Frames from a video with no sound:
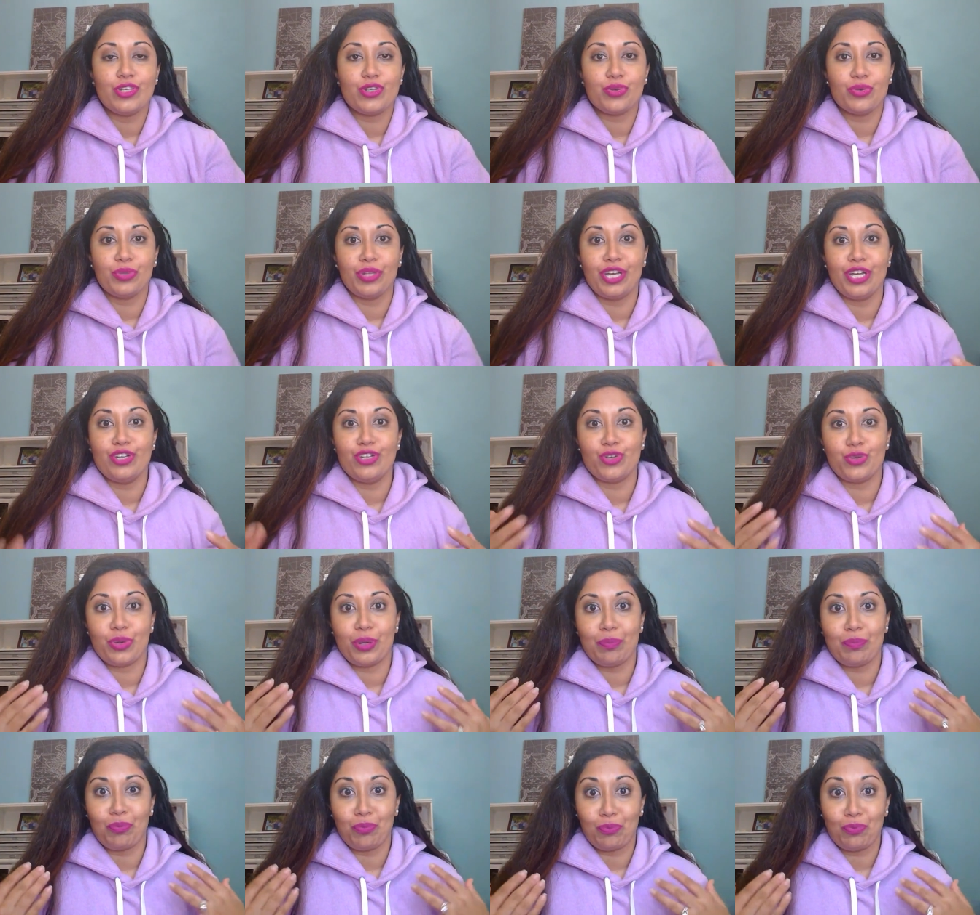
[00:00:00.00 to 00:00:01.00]
truly
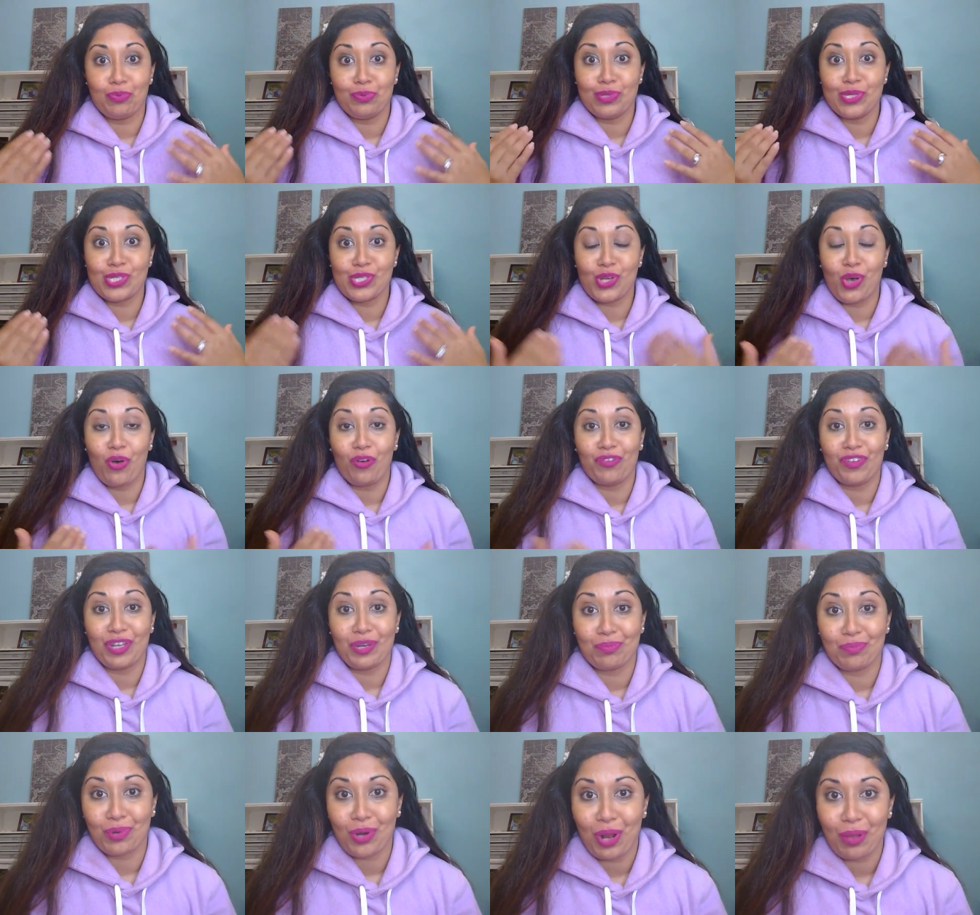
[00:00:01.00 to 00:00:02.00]
enjoy
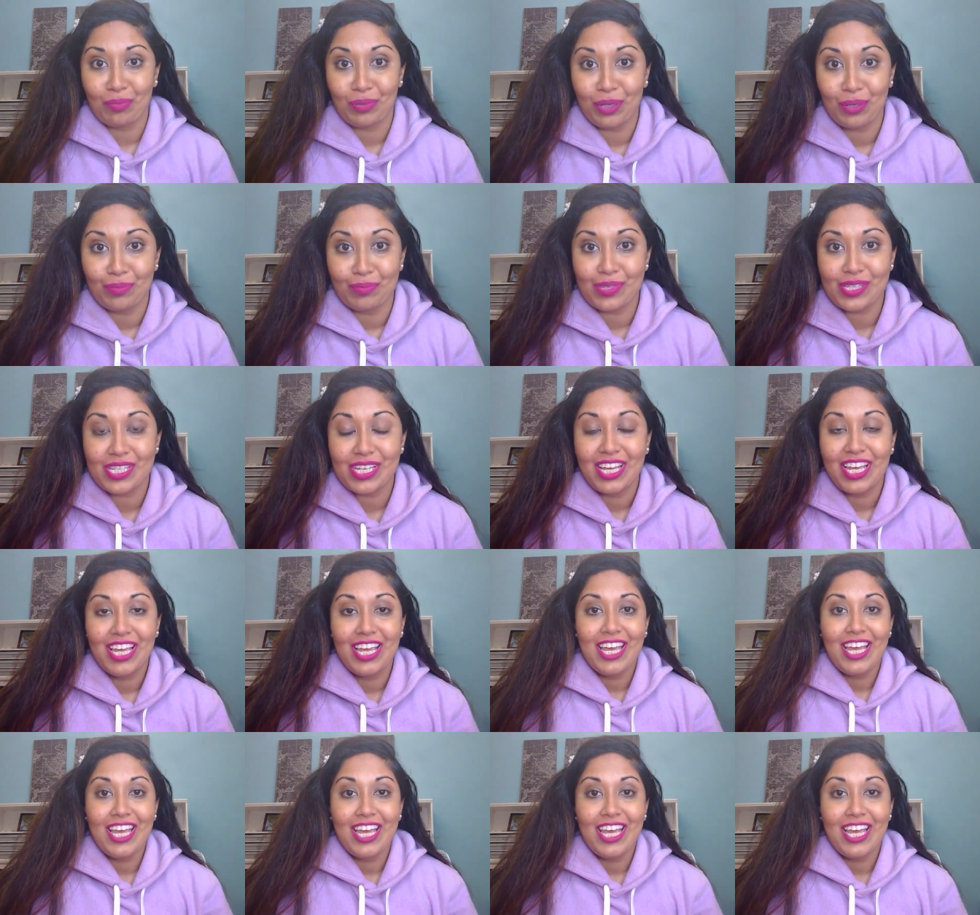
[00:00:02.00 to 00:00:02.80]
solving problems.